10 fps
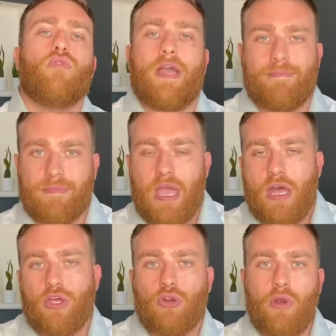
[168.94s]
right,
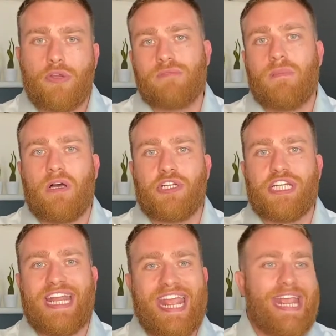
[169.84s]
the gross
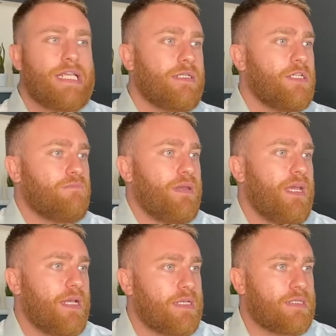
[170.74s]
margin isn't as
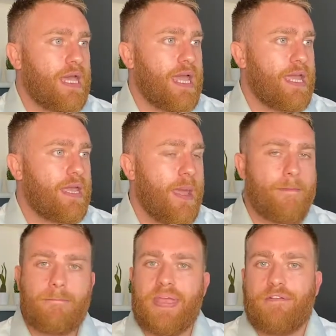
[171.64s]
big as, say,
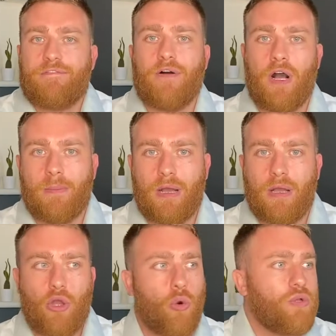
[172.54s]
big pharma
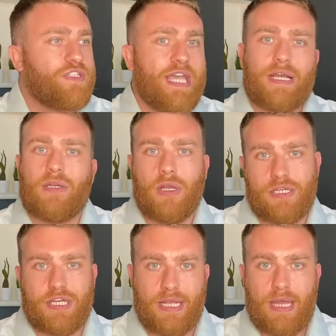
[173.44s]
or
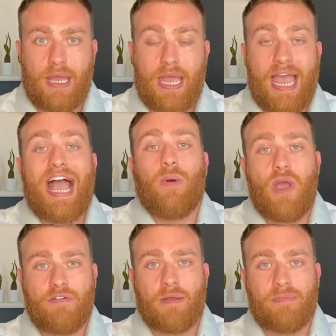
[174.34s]
technology.
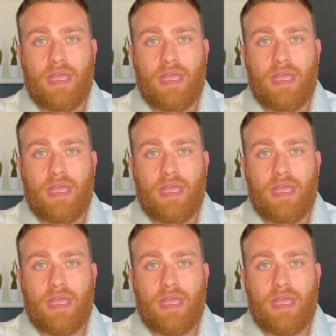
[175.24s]
However,